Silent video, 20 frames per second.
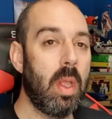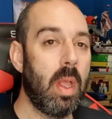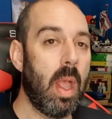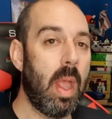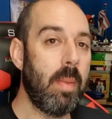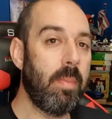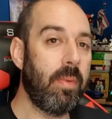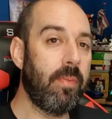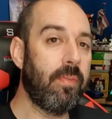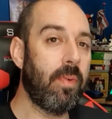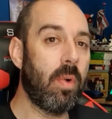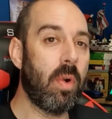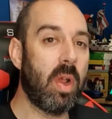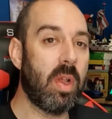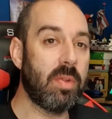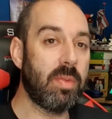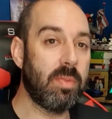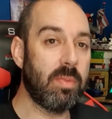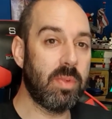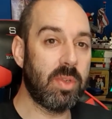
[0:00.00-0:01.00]
and before
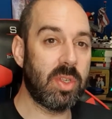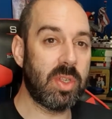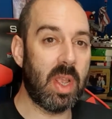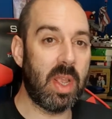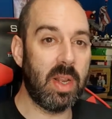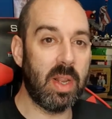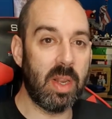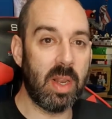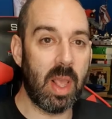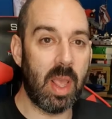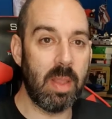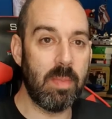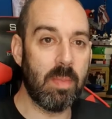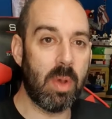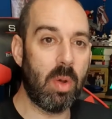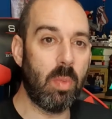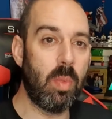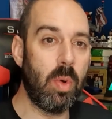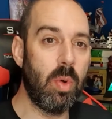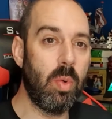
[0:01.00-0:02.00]
I say the name,
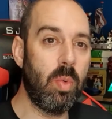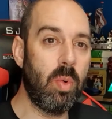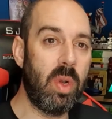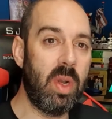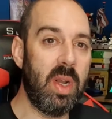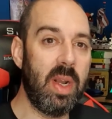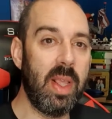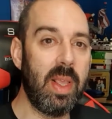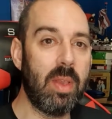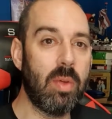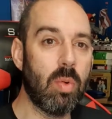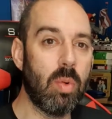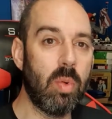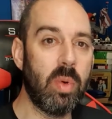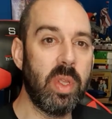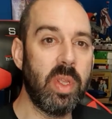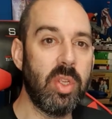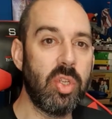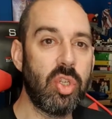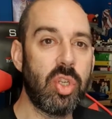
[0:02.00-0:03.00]
I will link all
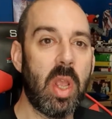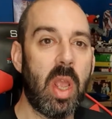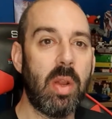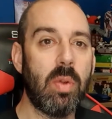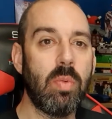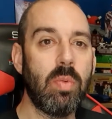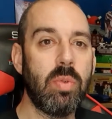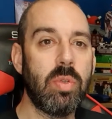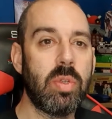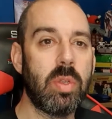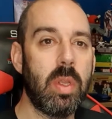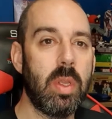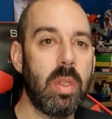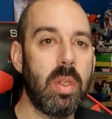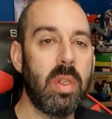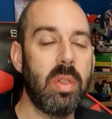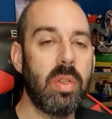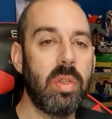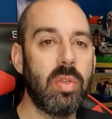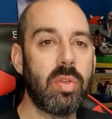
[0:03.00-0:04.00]
these channels in
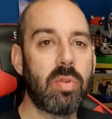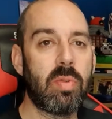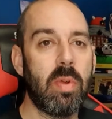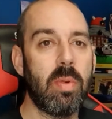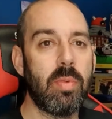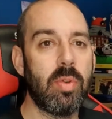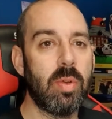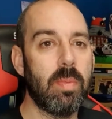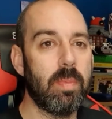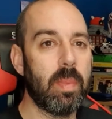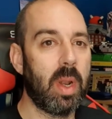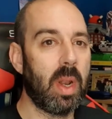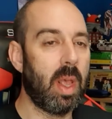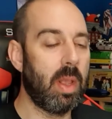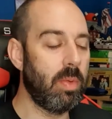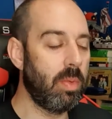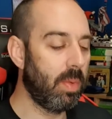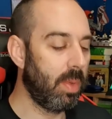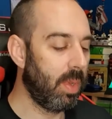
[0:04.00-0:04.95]
the description below.